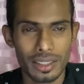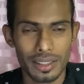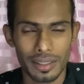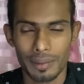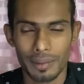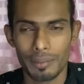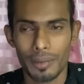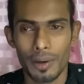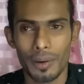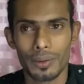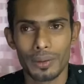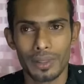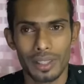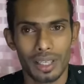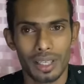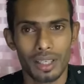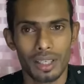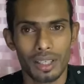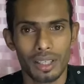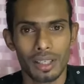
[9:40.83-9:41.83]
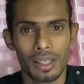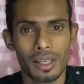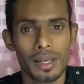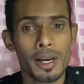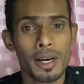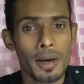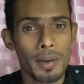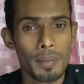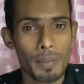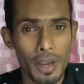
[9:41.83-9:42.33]
about a
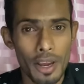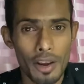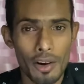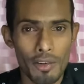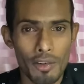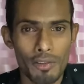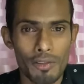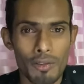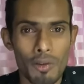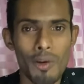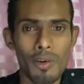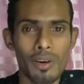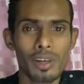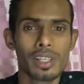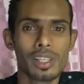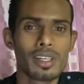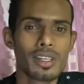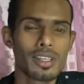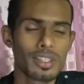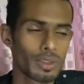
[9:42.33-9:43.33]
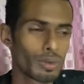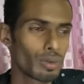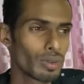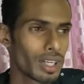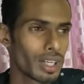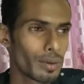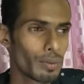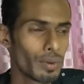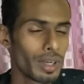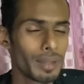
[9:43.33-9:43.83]
pair of folk.
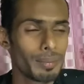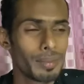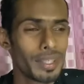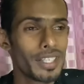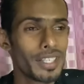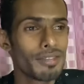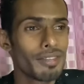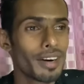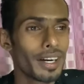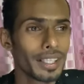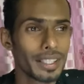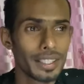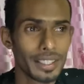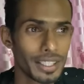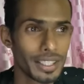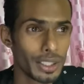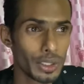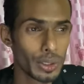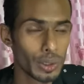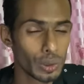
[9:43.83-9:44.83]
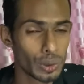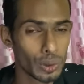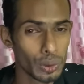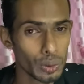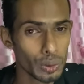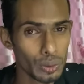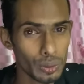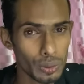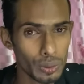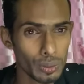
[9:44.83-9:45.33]
Student will be divided into
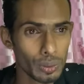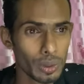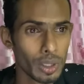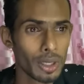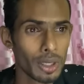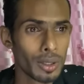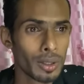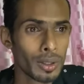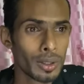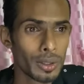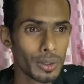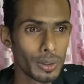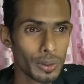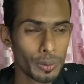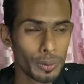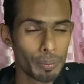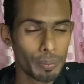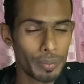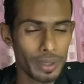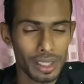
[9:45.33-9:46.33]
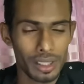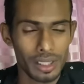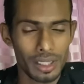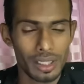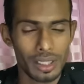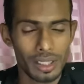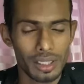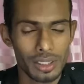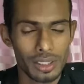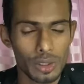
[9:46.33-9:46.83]

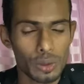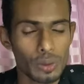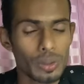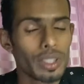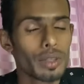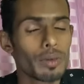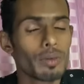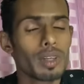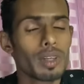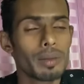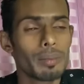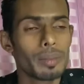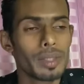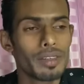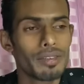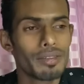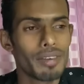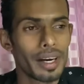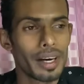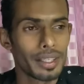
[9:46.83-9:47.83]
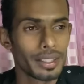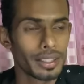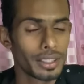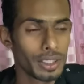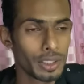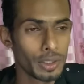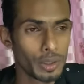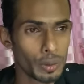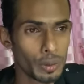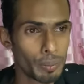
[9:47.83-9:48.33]
a student will be divided
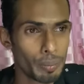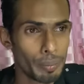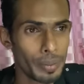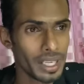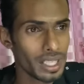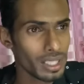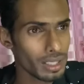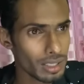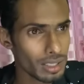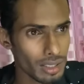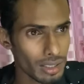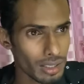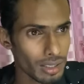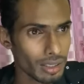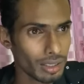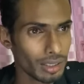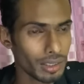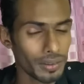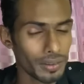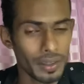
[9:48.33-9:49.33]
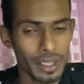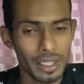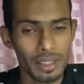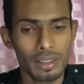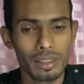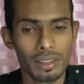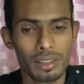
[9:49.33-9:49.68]
into pairs, right?